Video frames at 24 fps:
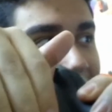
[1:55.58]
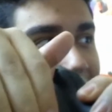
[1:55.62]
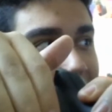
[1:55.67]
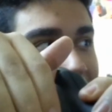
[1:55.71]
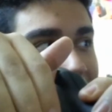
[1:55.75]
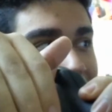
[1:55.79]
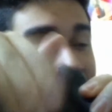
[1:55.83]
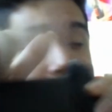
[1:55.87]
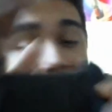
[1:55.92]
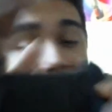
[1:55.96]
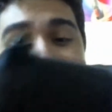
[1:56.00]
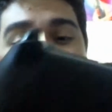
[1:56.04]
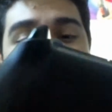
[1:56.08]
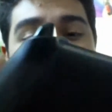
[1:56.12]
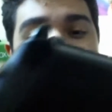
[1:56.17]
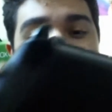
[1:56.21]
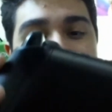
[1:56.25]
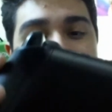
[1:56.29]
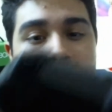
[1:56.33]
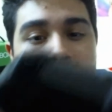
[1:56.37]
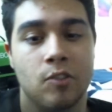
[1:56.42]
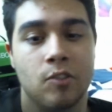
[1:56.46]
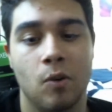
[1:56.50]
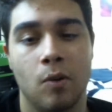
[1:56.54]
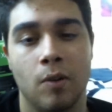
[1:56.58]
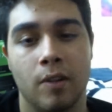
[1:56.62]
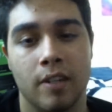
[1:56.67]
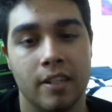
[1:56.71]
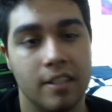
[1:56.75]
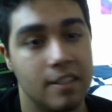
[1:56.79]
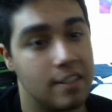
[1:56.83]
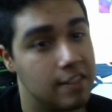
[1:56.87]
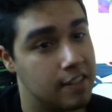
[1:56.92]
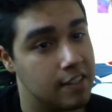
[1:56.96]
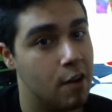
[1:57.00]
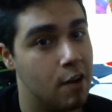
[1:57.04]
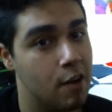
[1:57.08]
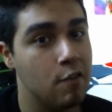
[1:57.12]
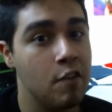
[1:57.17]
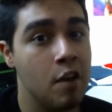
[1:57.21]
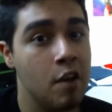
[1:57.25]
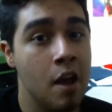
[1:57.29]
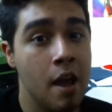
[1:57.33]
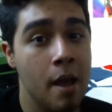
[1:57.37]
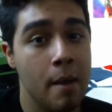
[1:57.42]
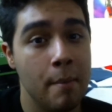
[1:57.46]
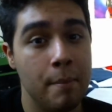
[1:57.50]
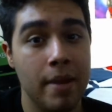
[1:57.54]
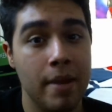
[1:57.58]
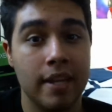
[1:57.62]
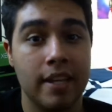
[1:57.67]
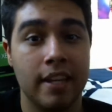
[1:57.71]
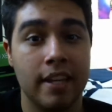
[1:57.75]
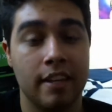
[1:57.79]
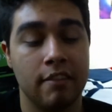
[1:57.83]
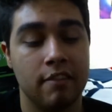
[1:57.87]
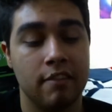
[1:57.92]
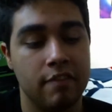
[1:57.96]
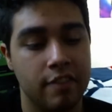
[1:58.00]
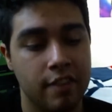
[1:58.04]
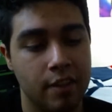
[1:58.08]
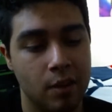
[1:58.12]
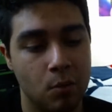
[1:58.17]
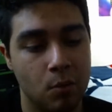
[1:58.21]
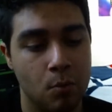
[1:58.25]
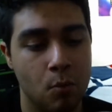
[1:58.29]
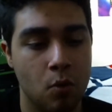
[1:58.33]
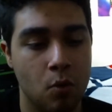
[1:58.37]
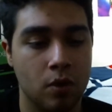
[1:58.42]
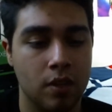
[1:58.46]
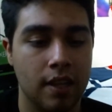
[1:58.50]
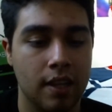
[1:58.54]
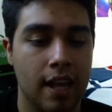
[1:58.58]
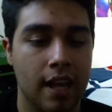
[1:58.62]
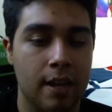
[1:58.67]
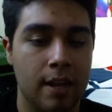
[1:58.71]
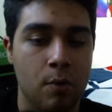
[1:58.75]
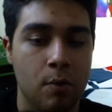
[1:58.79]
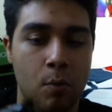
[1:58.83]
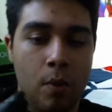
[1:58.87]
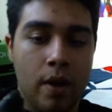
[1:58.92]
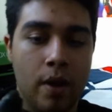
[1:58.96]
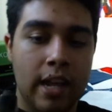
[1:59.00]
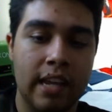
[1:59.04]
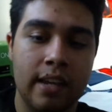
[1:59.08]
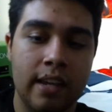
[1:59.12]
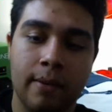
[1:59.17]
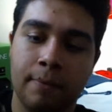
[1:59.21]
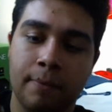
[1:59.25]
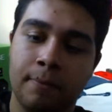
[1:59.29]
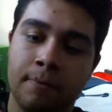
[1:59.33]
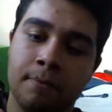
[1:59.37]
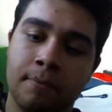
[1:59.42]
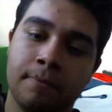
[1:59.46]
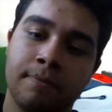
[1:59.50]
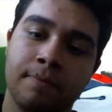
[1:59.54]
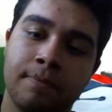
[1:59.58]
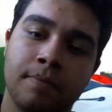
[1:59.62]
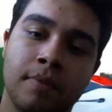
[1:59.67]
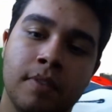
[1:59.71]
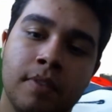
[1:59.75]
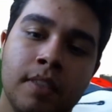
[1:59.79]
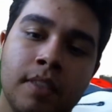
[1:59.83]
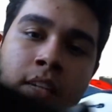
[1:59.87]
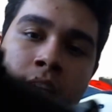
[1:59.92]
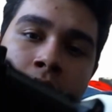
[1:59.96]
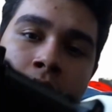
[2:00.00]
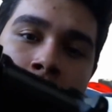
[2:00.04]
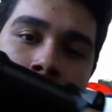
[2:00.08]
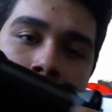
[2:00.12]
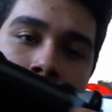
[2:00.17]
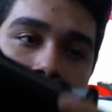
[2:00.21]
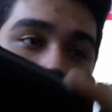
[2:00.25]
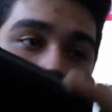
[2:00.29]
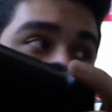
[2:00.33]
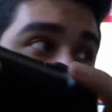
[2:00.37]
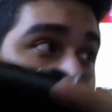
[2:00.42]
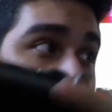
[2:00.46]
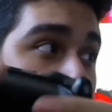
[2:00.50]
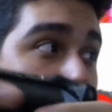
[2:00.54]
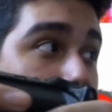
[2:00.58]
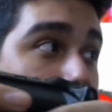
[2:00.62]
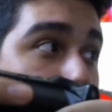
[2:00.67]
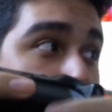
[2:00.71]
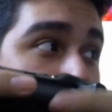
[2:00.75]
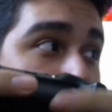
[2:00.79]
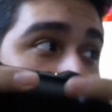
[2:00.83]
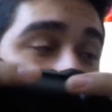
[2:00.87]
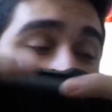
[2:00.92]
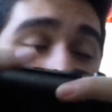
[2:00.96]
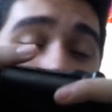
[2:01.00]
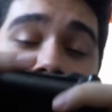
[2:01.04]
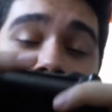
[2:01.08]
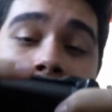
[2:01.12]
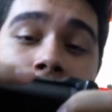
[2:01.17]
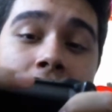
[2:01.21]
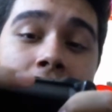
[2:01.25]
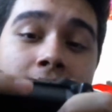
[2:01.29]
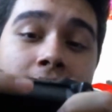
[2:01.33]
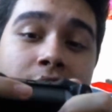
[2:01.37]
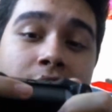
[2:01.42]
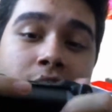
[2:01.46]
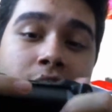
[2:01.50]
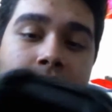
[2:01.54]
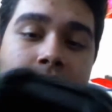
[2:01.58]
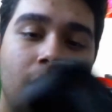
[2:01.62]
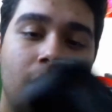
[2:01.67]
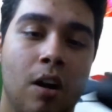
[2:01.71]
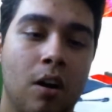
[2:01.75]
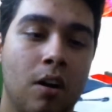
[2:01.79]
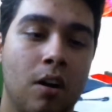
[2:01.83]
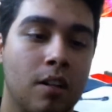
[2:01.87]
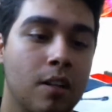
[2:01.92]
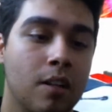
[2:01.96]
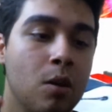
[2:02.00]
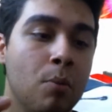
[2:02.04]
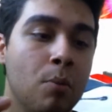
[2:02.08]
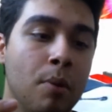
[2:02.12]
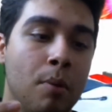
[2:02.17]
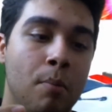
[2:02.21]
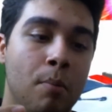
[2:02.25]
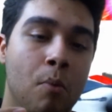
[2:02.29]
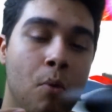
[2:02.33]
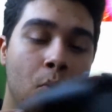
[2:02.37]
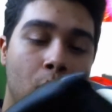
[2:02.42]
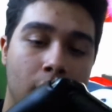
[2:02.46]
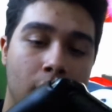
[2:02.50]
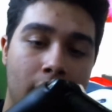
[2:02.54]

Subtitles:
inside the controller itself, making it feel more lightweight. The grips actually are a little bit more